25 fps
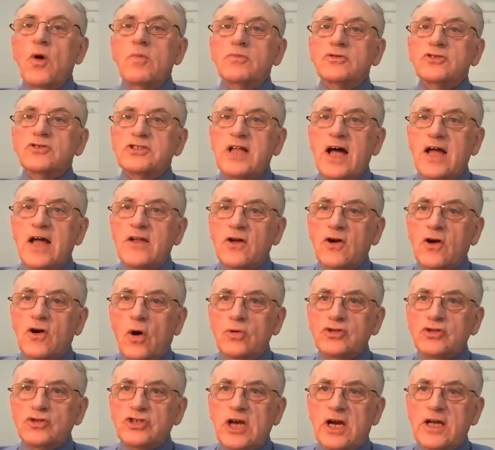1 was not
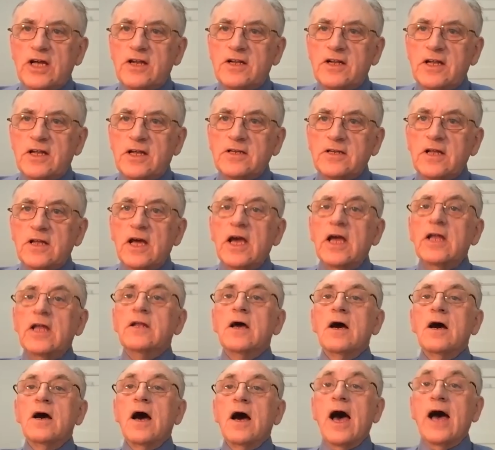negotiated
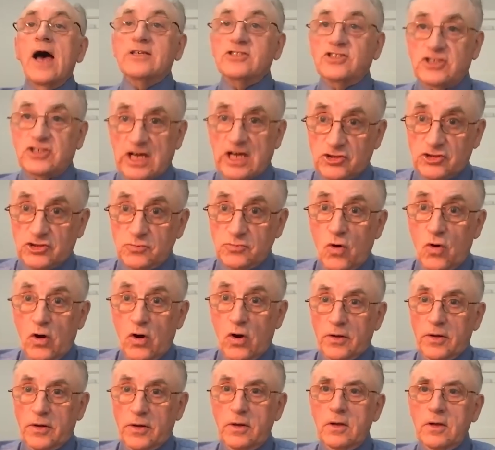in as Section
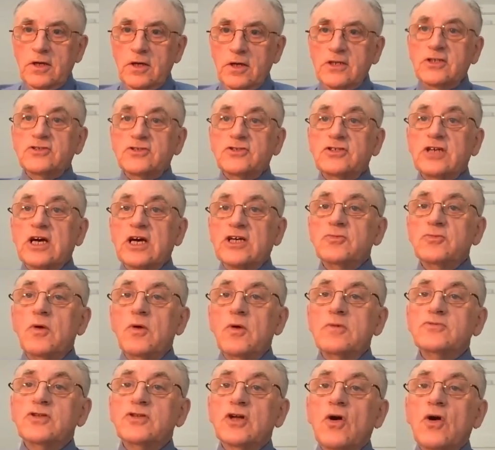1. Section
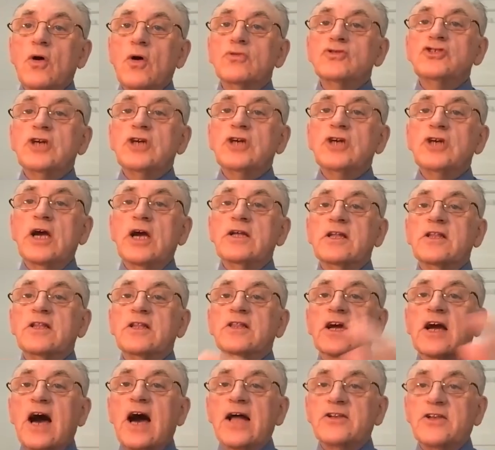1 was negotiated
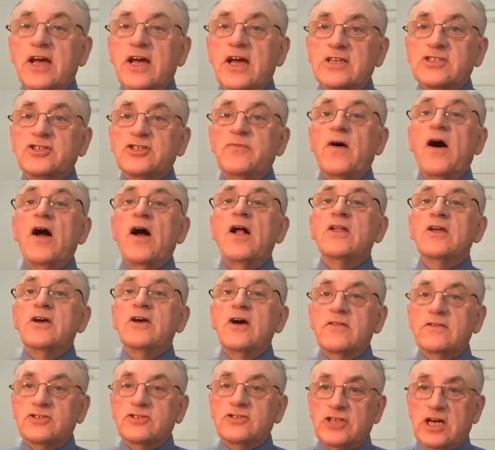in the context of all
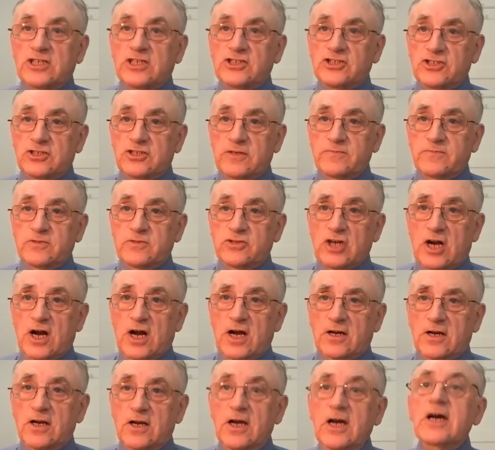the other sections of the
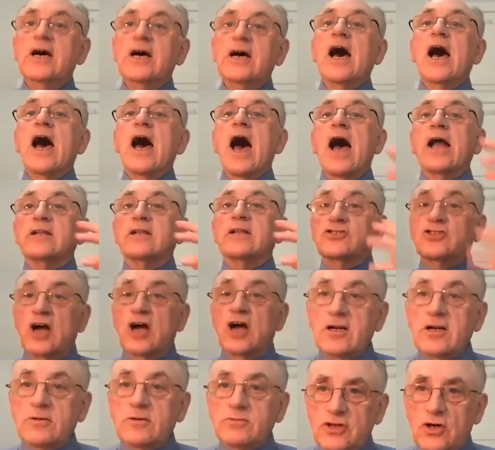Charter. And the
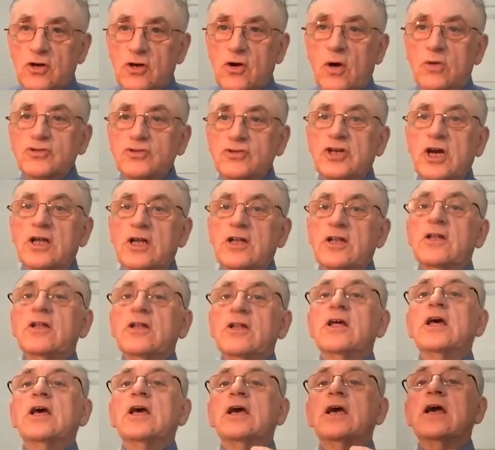Charter was
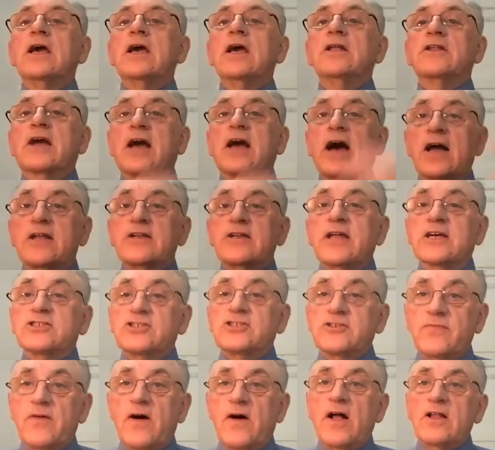negotiated in the
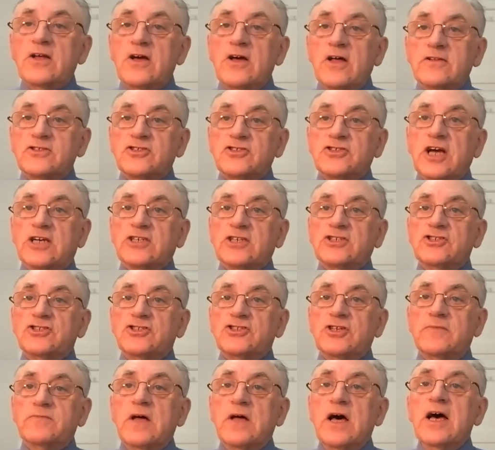context of all the other
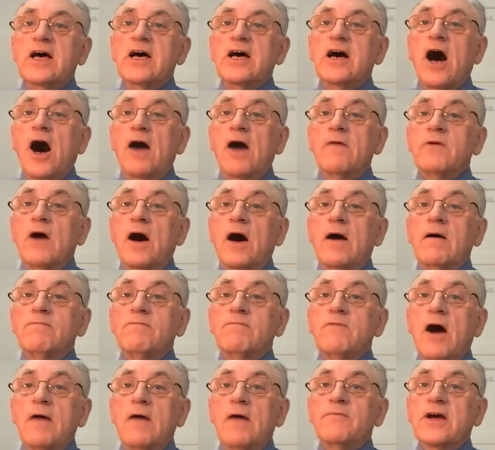sections of
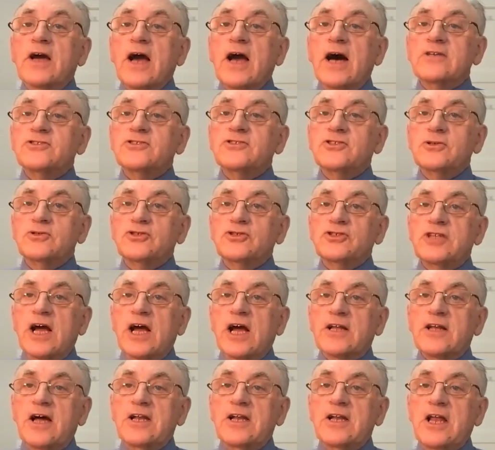the Constitution
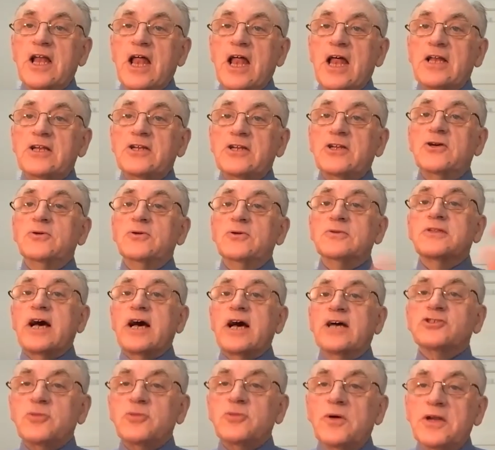Act 1982.
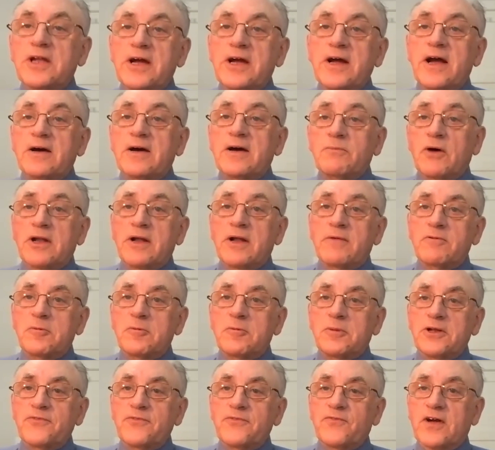That's what
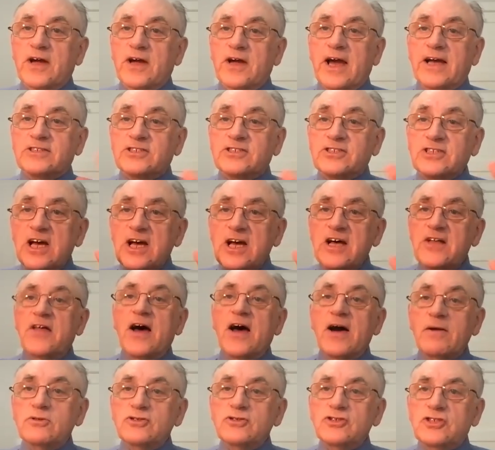everybody forgets.
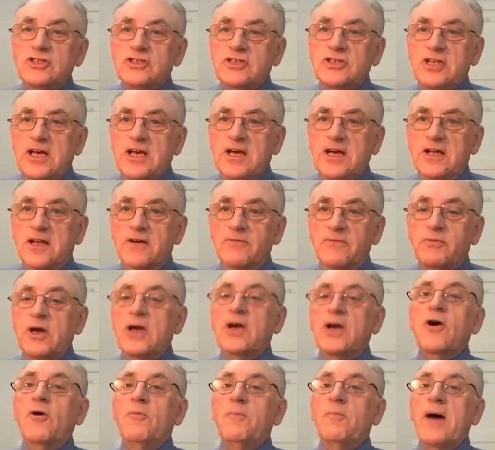That was the deal. If
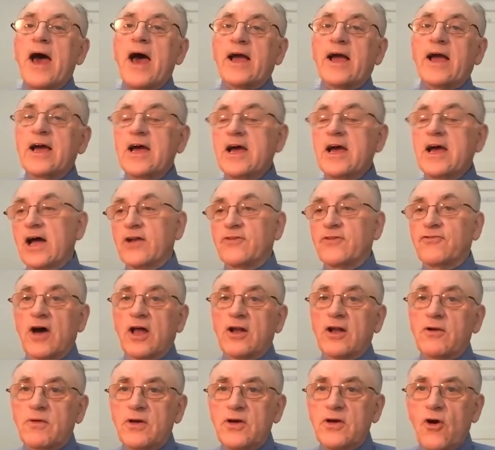we go back and
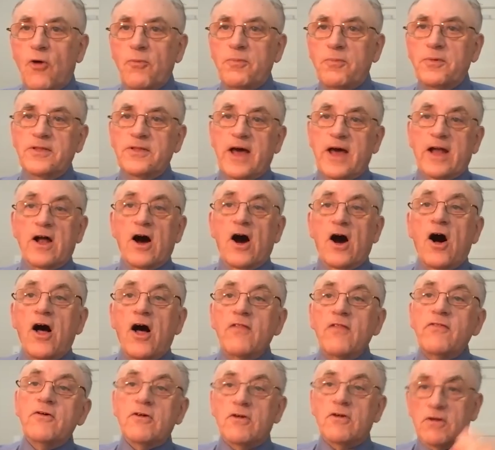try to reopen that,
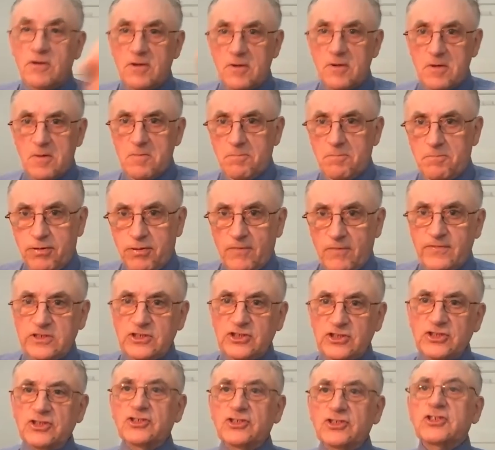other
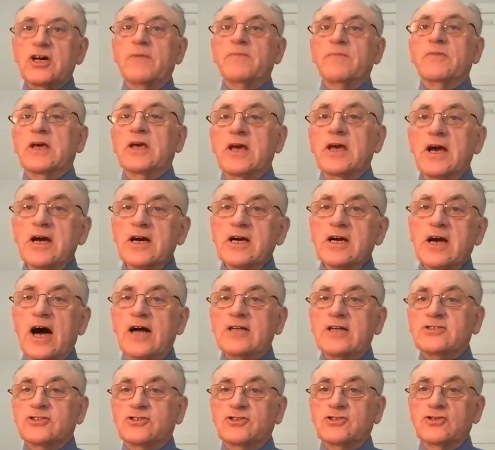provisions of the
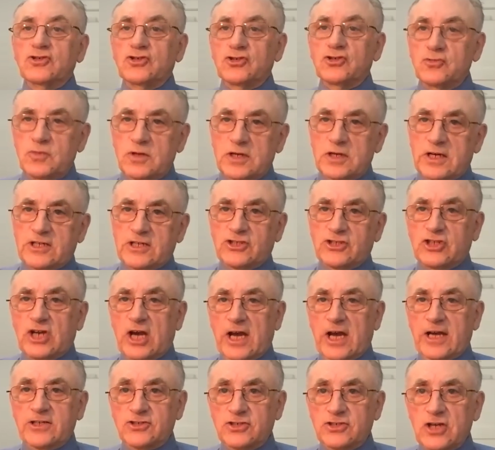Constitution will get
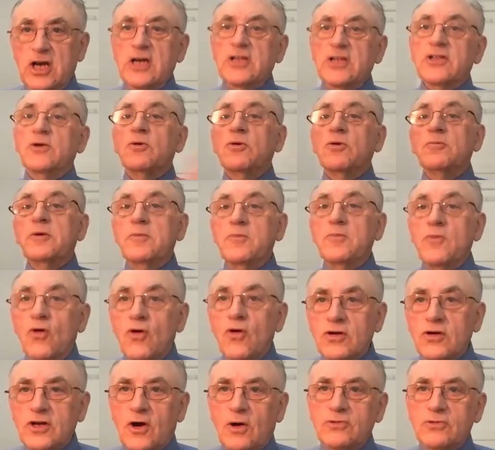changed. There will be
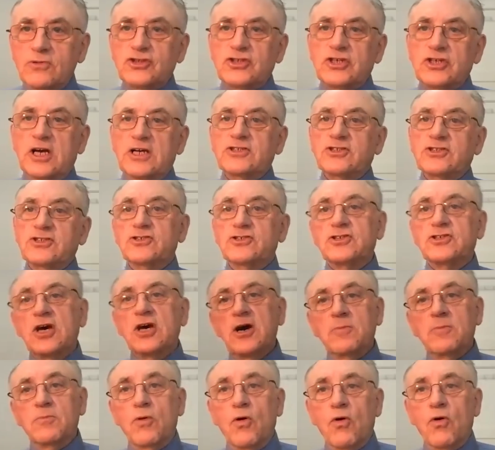more
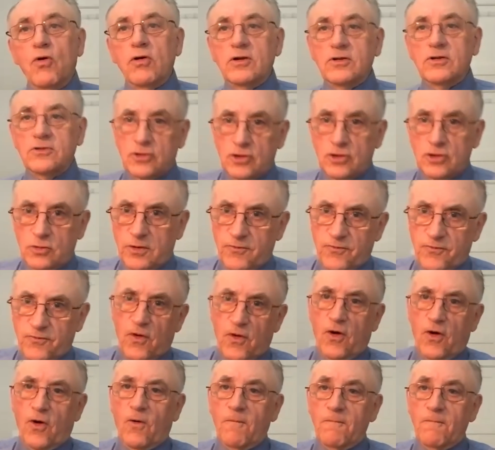negotiations, more to and
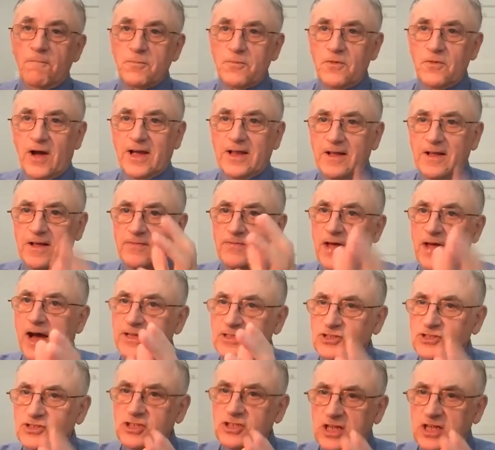fro, right?
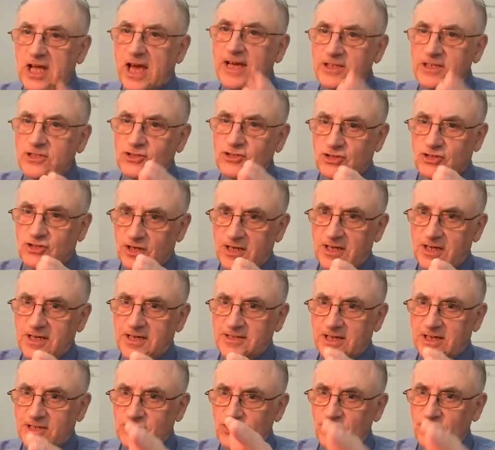That's the danger
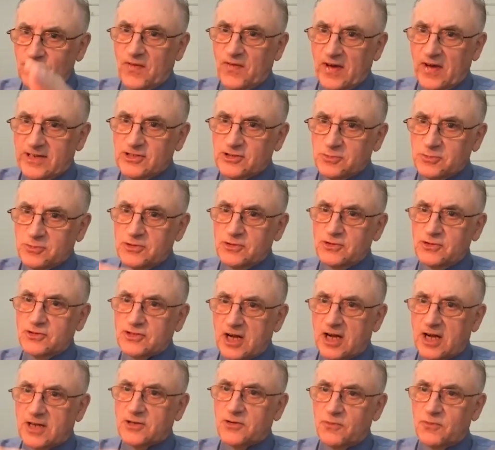that you face when you
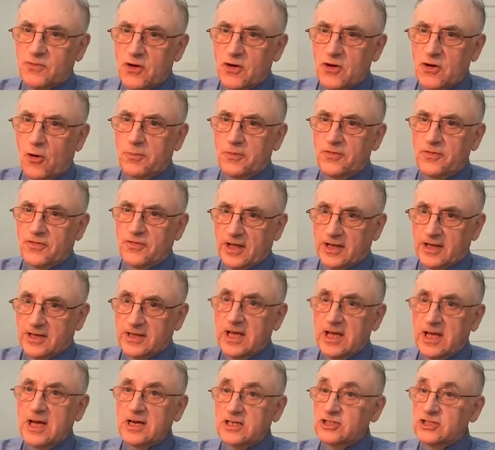start to reopen
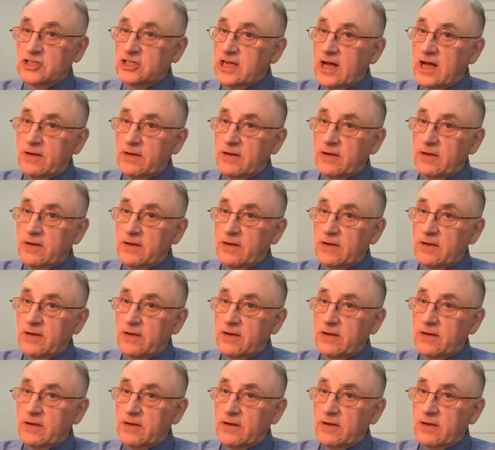things, because you're